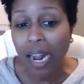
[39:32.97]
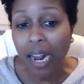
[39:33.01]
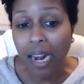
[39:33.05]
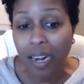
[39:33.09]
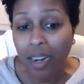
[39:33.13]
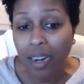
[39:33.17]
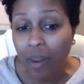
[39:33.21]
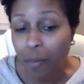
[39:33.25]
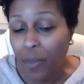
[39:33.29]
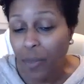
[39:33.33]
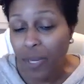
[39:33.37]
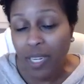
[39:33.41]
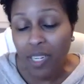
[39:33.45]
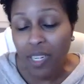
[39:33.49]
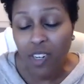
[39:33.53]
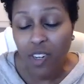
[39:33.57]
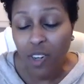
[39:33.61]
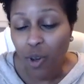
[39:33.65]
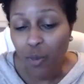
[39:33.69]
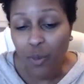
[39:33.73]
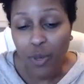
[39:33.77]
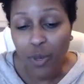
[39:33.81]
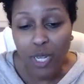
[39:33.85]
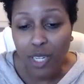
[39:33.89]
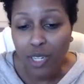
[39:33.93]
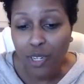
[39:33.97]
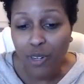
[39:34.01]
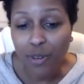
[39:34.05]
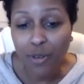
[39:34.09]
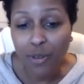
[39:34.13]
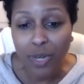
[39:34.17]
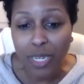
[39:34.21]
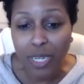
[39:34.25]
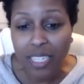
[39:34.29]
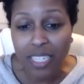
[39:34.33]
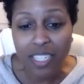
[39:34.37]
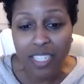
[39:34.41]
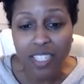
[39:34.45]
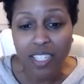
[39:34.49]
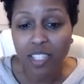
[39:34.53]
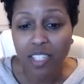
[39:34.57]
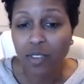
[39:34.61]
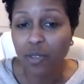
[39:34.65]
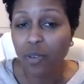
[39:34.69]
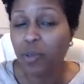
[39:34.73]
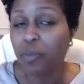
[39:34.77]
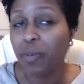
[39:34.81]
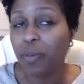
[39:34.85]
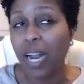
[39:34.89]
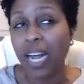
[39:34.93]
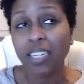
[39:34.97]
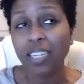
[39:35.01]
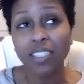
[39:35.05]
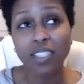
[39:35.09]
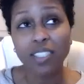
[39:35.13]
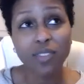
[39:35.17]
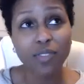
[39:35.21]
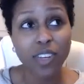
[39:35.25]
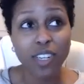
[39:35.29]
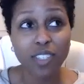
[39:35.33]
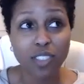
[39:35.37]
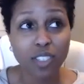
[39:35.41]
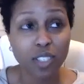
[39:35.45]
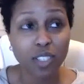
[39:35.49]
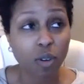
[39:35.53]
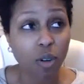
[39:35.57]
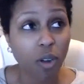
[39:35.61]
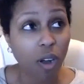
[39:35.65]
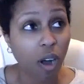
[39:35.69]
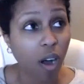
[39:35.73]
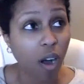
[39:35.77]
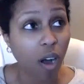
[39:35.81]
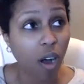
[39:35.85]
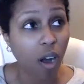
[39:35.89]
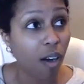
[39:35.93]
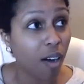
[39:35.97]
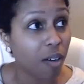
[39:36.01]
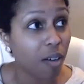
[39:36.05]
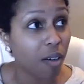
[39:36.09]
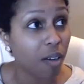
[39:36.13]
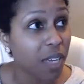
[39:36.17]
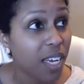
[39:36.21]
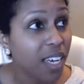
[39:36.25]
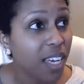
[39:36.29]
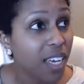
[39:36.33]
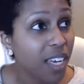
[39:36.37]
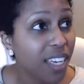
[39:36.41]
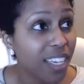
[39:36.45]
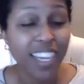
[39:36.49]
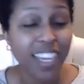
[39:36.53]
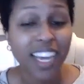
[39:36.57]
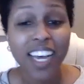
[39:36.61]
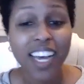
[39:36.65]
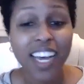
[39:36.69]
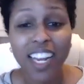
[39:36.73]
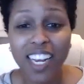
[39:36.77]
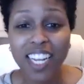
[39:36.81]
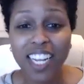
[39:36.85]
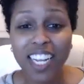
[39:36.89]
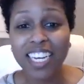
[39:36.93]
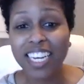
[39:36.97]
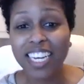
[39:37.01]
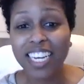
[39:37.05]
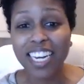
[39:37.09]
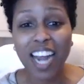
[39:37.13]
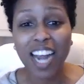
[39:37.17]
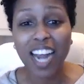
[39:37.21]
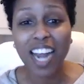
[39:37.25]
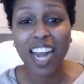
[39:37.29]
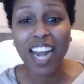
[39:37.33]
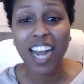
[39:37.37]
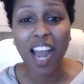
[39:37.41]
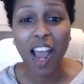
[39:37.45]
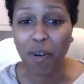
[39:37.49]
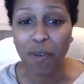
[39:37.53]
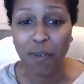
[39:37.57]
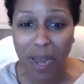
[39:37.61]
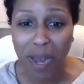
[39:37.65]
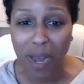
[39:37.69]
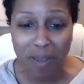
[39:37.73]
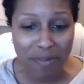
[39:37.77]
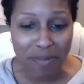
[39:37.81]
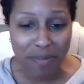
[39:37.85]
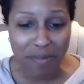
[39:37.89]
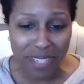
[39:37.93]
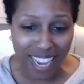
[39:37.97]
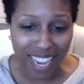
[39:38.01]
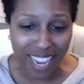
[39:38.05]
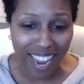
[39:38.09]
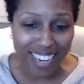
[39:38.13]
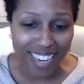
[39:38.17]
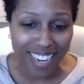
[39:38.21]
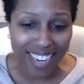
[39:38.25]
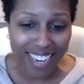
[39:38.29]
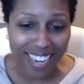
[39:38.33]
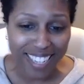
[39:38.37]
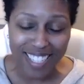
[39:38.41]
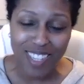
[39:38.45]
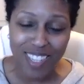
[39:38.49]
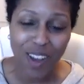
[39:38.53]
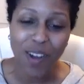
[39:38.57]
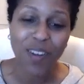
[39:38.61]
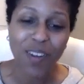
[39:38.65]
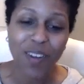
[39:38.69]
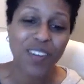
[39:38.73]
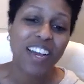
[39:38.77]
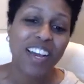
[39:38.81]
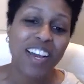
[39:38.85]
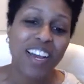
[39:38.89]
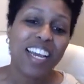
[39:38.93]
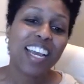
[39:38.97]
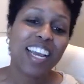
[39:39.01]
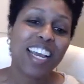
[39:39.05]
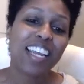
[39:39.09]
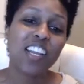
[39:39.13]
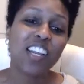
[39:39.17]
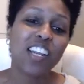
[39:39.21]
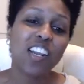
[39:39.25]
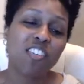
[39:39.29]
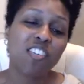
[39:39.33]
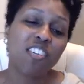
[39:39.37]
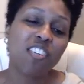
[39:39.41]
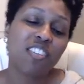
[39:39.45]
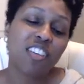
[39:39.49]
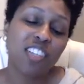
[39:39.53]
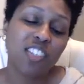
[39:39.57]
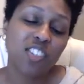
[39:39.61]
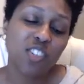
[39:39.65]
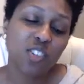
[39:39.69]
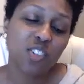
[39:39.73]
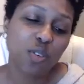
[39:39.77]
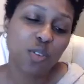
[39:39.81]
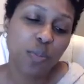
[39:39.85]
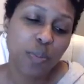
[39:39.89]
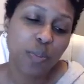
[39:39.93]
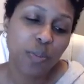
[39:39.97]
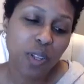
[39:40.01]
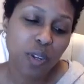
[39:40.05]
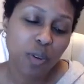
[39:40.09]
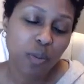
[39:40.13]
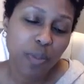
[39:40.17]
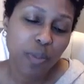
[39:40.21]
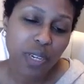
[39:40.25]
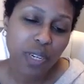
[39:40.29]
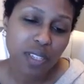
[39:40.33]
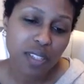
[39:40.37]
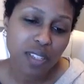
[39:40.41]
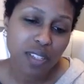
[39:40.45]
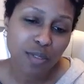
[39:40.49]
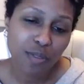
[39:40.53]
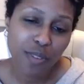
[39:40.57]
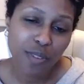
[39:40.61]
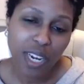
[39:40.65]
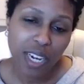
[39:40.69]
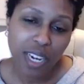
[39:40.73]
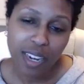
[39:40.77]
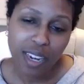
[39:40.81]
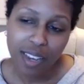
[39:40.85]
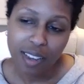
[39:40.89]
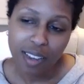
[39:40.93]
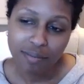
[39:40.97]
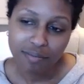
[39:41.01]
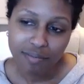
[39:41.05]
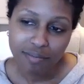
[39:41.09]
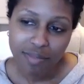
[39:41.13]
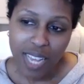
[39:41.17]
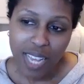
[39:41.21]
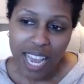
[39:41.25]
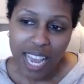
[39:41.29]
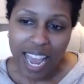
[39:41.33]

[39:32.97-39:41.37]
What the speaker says: I mean, we can agree to disagree, but I just felt so calm looking at her website. So, go get you a little bit of serenity.